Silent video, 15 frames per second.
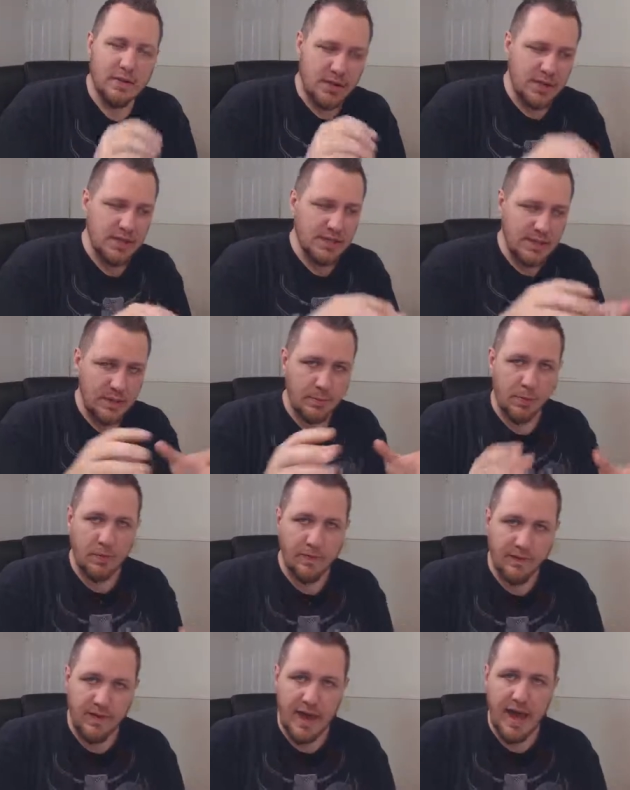to the simple
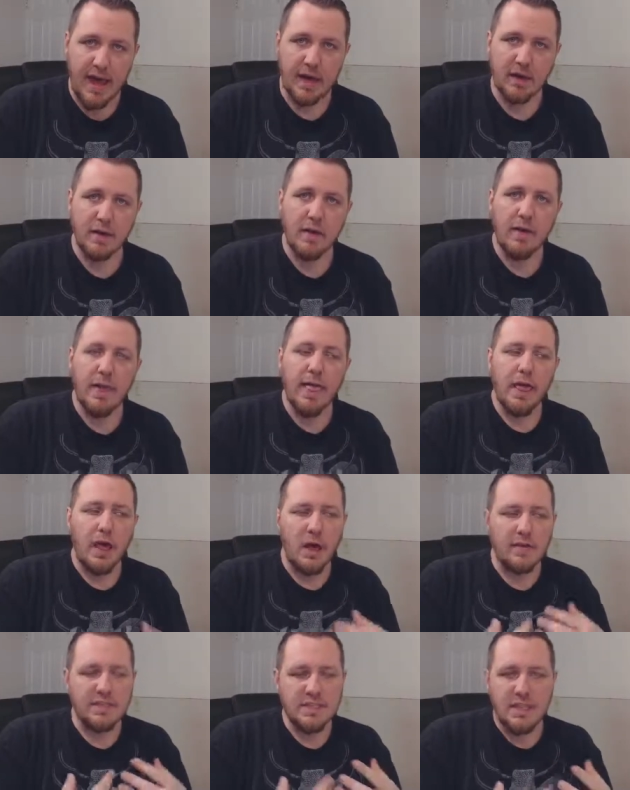fact
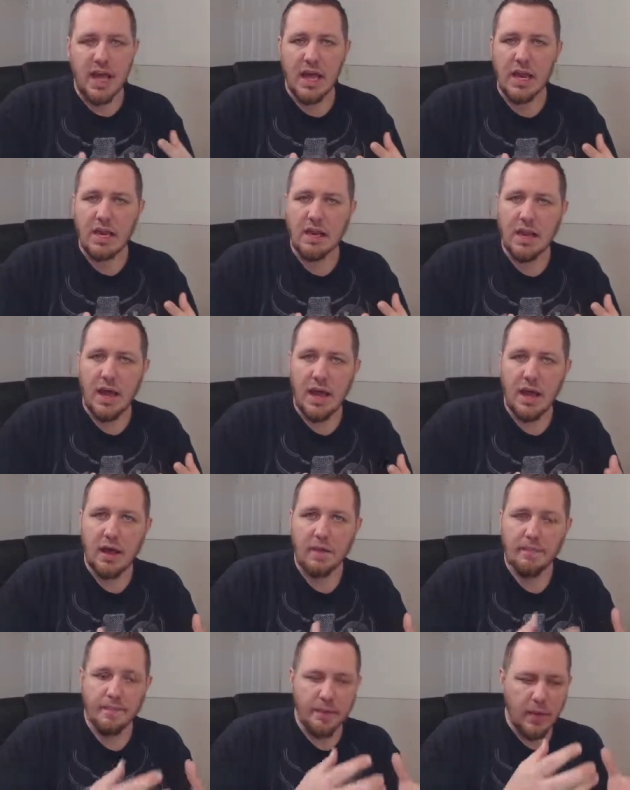of stating that